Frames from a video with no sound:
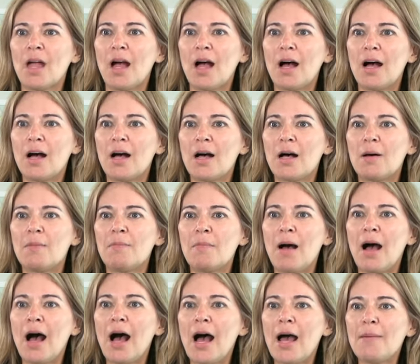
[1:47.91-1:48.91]
Um,
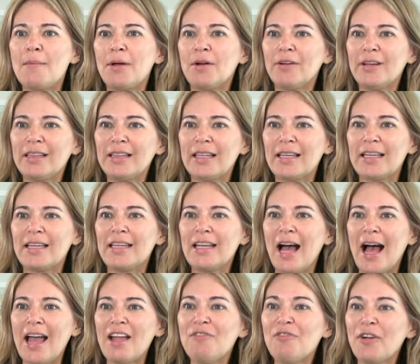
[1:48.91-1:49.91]
hi, Mary Lynn.
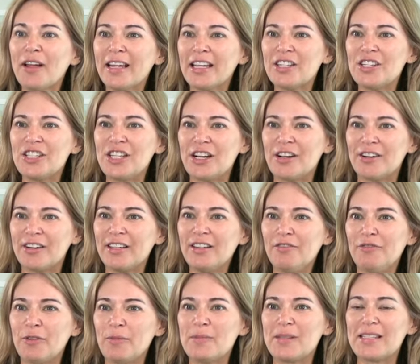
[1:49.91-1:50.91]
Hi, Frank and Sharon
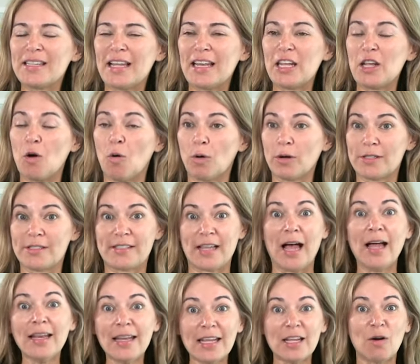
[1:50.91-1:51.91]
from sunny or
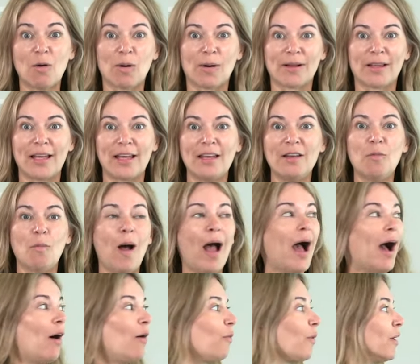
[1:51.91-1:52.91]
sunny Oregon.
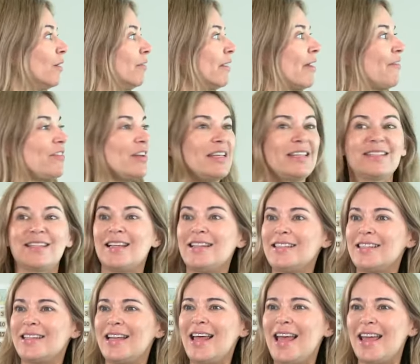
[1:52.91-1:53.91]
Wow, we don't have any sun
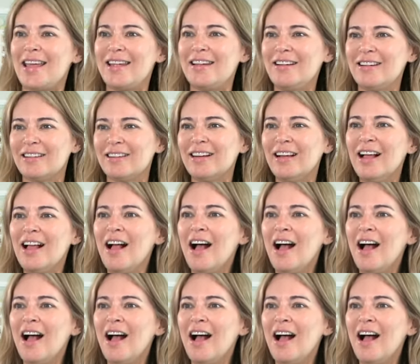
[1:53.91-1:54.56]
today here.